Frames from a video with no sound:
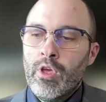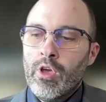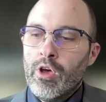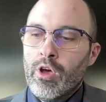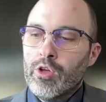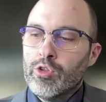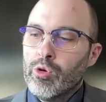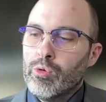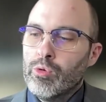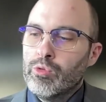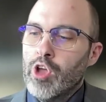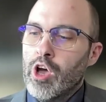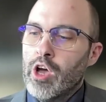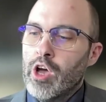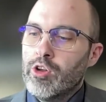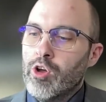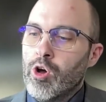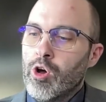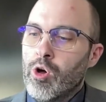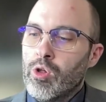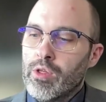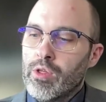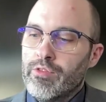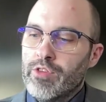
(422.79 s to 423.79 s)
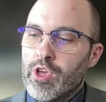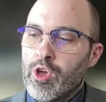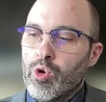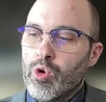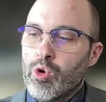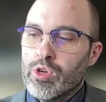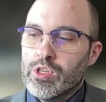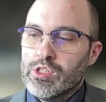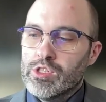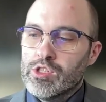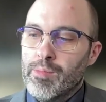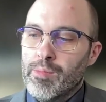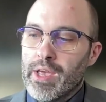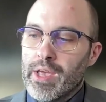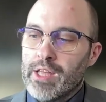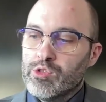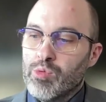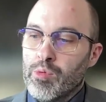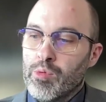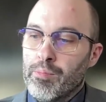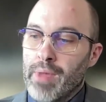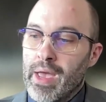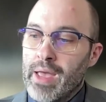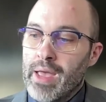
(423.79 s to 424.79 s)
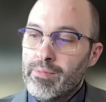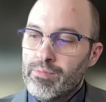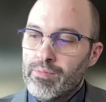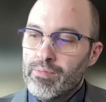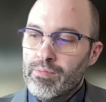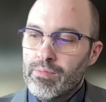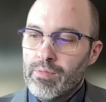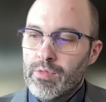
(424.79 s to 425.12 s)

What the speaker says: Although not all of EOKA's demands were met,